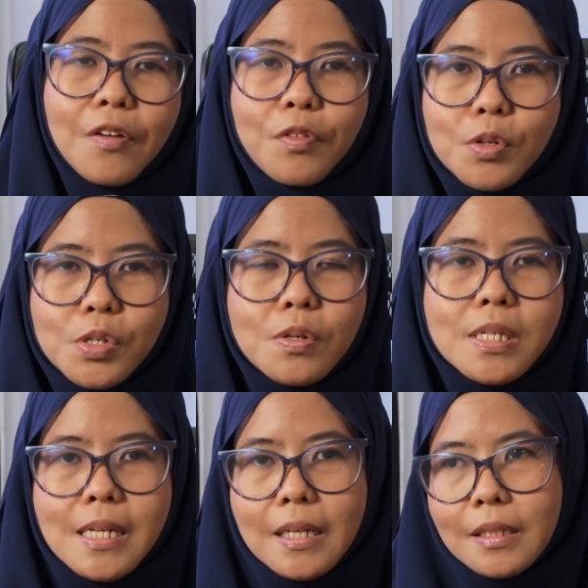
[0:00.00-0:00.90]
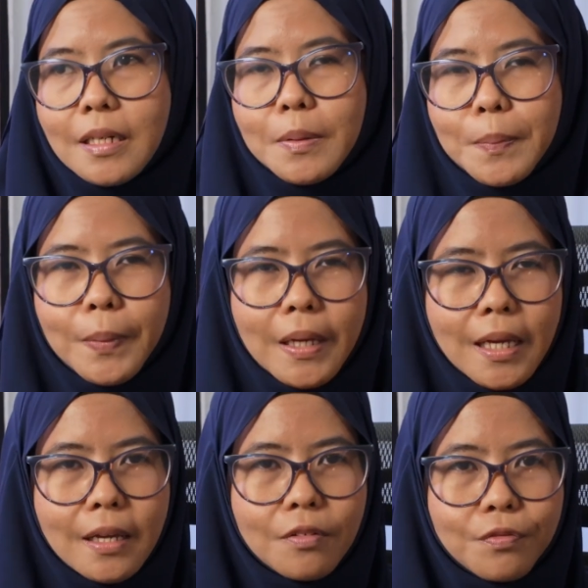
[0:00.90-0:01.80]
I've also started
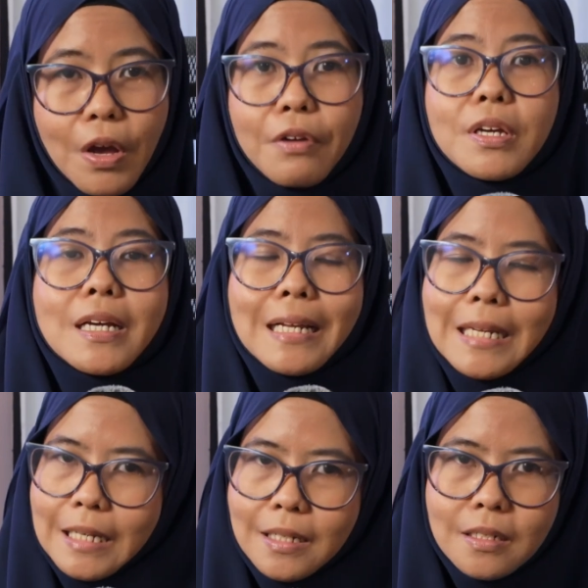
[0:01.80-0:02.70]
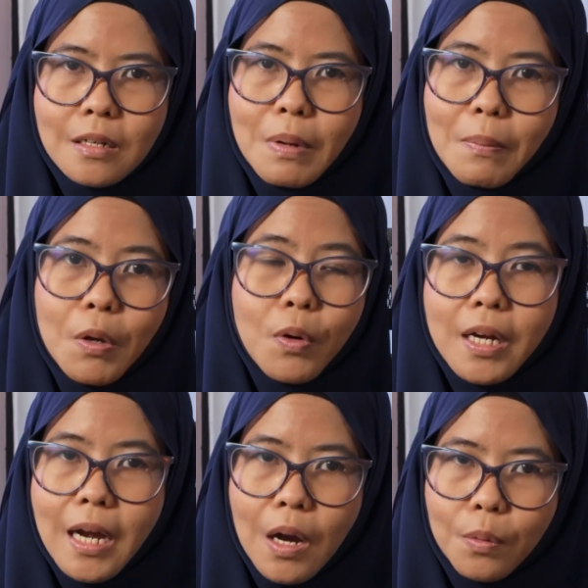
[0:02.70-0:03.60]
being very clear about my
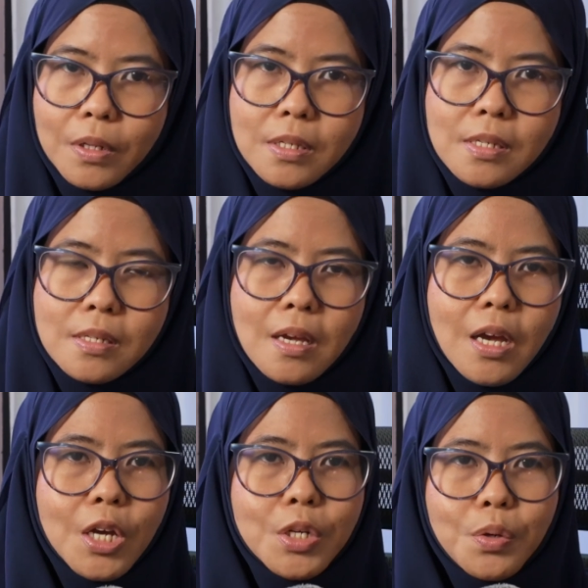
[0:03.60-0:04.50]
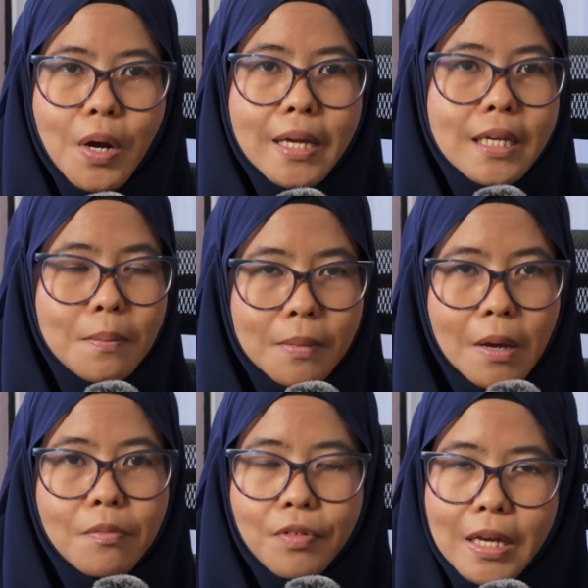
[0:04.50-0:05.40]
working hours, though I keep
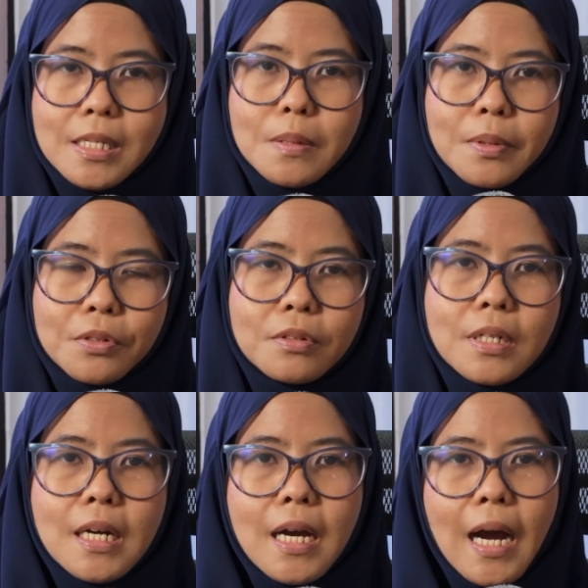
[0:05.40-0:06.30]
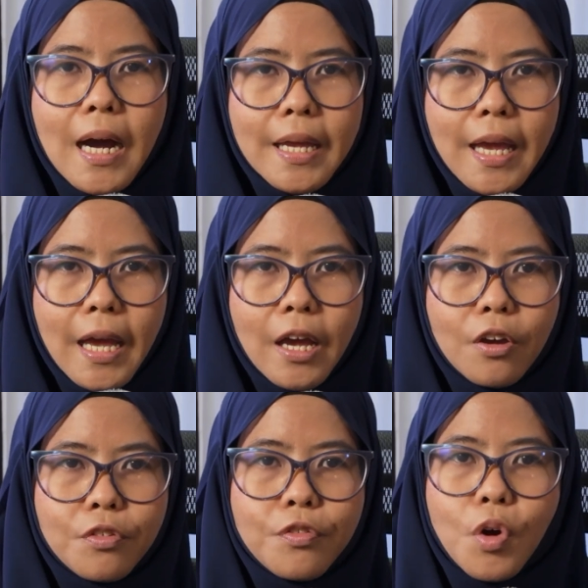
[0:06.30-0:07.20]
them flexible. I
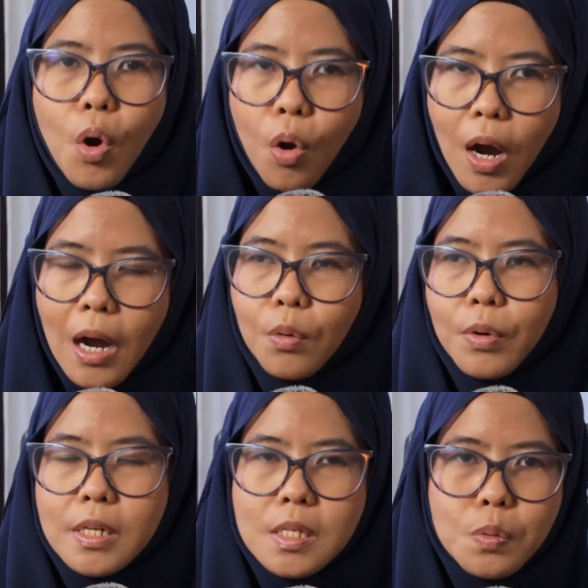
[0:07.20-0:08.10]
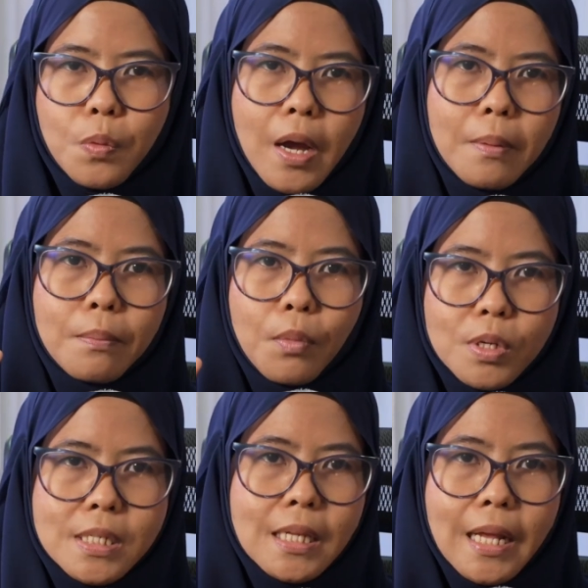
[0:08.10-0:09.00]
have core hours where I'm
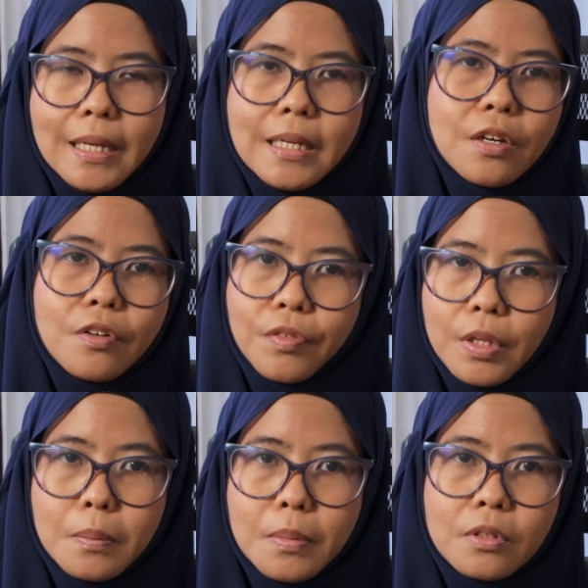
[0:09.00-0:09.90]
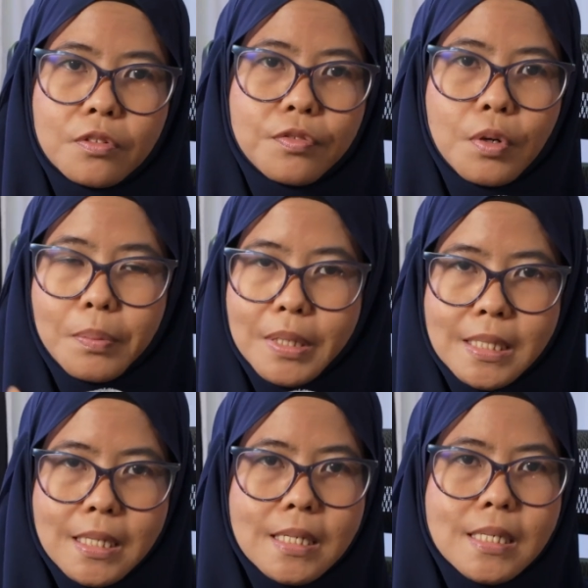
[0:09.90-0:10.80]
most likely available for
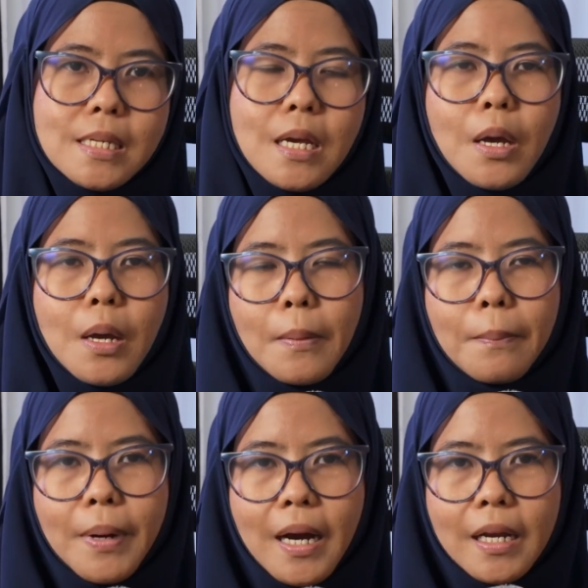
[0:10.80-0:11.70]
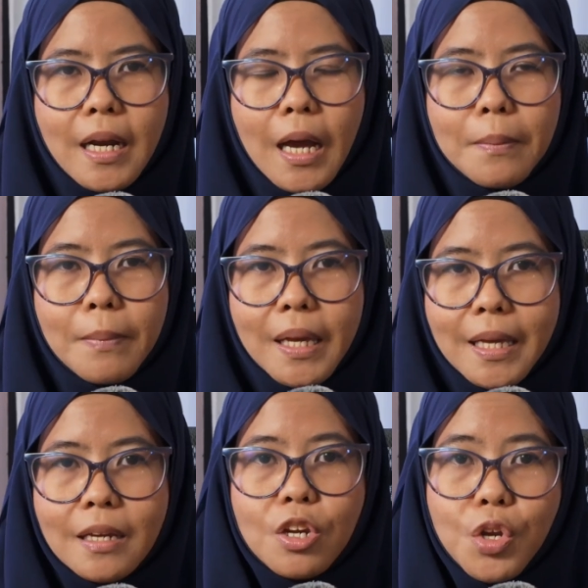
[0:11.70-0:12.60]
business, but I make
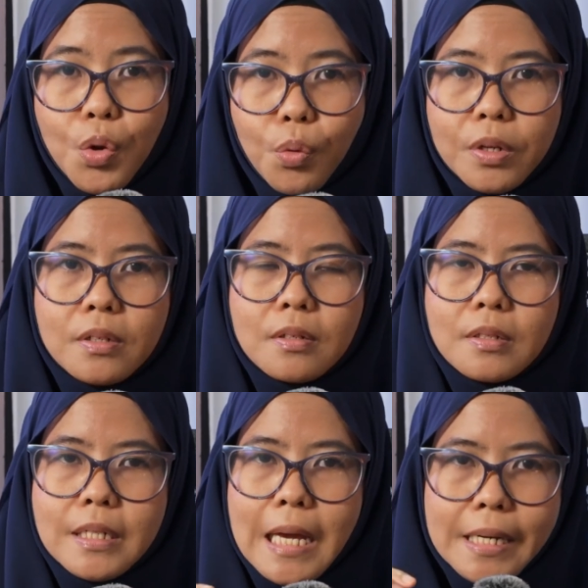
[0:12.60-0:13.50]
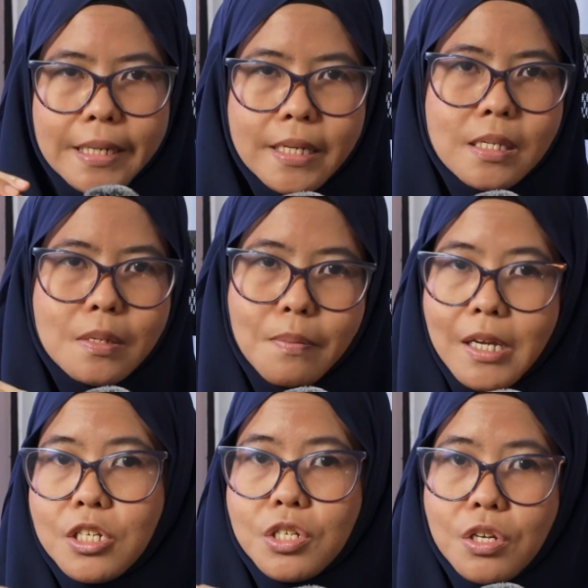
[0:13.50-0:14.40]
it known that this
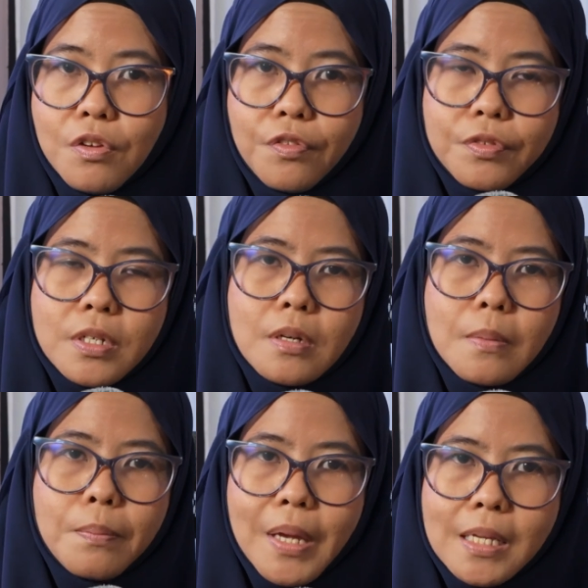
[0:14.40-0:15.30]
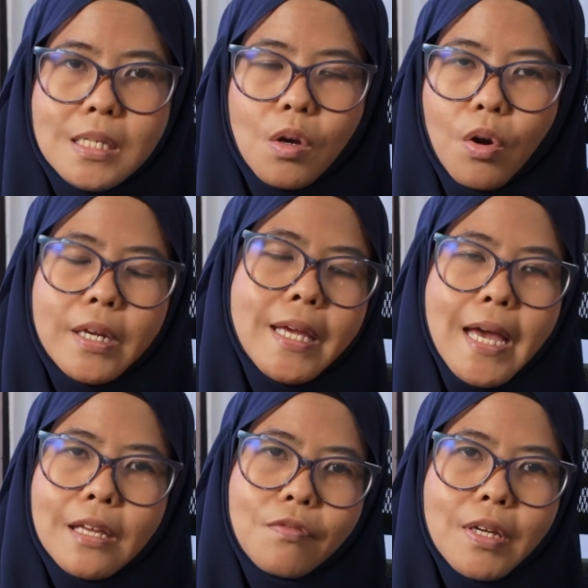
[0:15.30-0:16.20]
might shift based on
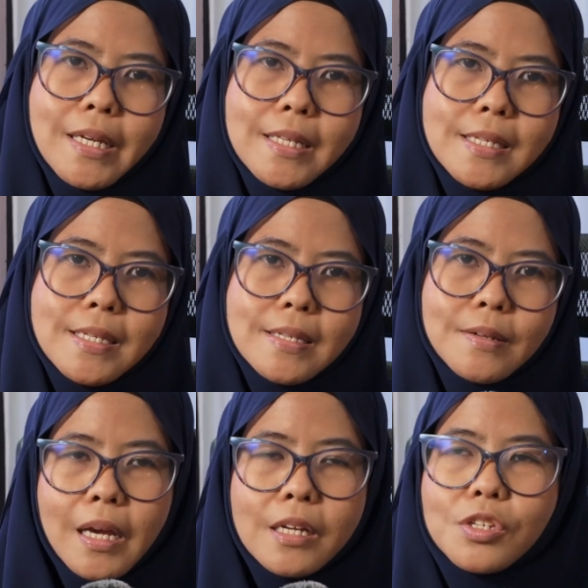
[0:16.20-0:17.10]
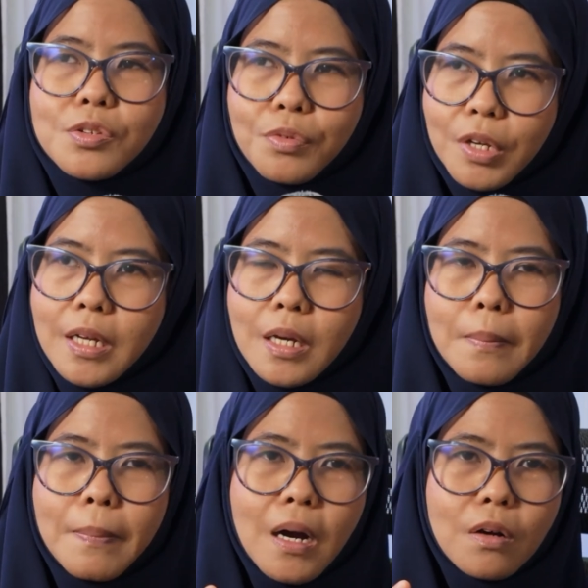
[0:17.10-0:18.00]
caregiving needs. It's really
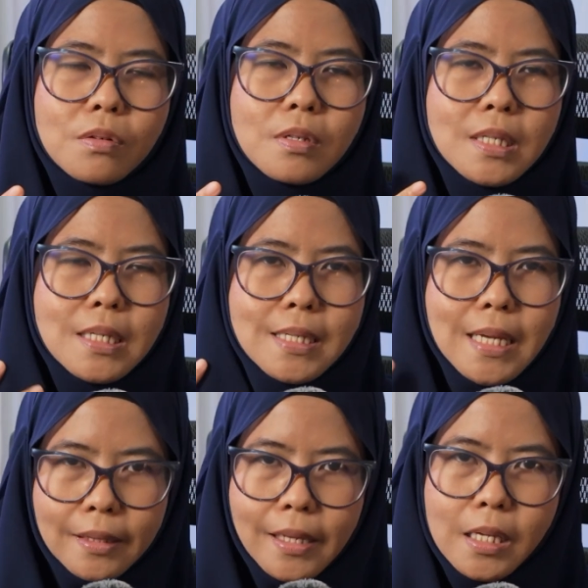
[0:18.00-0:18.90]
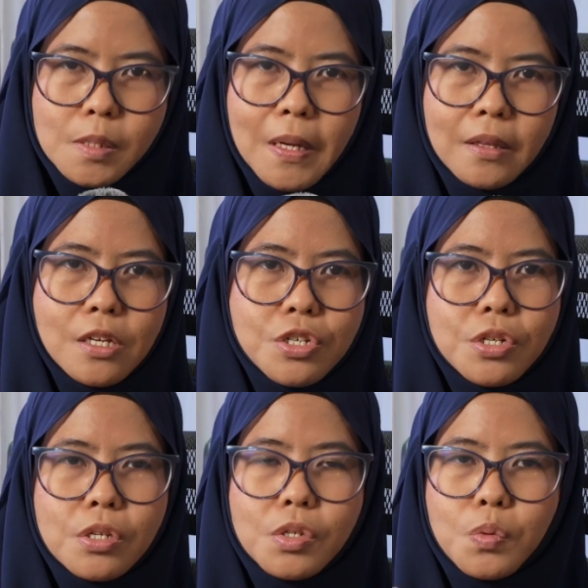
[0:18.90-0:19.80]
about setting
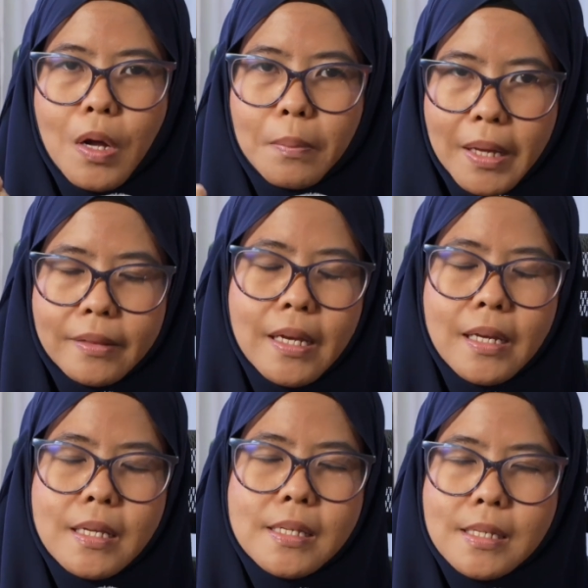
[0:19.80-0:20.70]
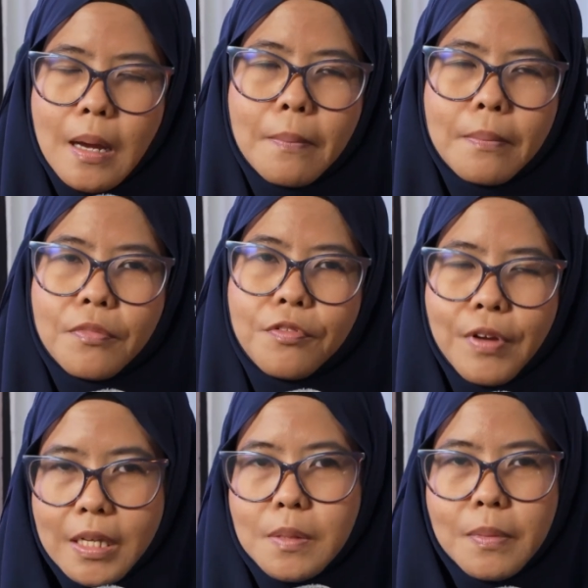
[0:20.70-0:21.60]
expectations while maintaining some
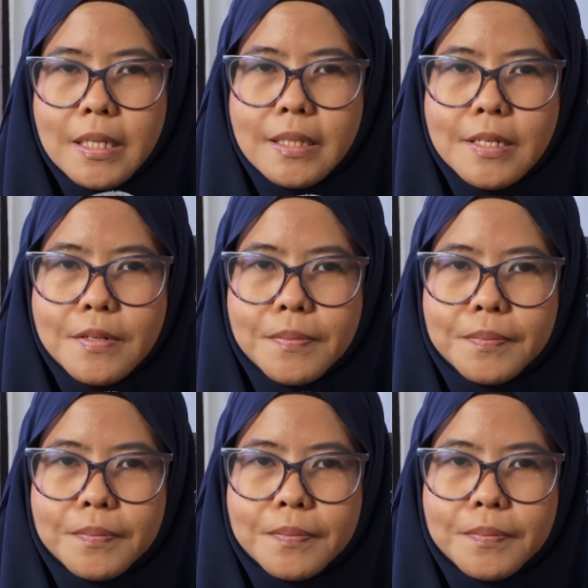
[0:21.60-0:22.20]
flexibility.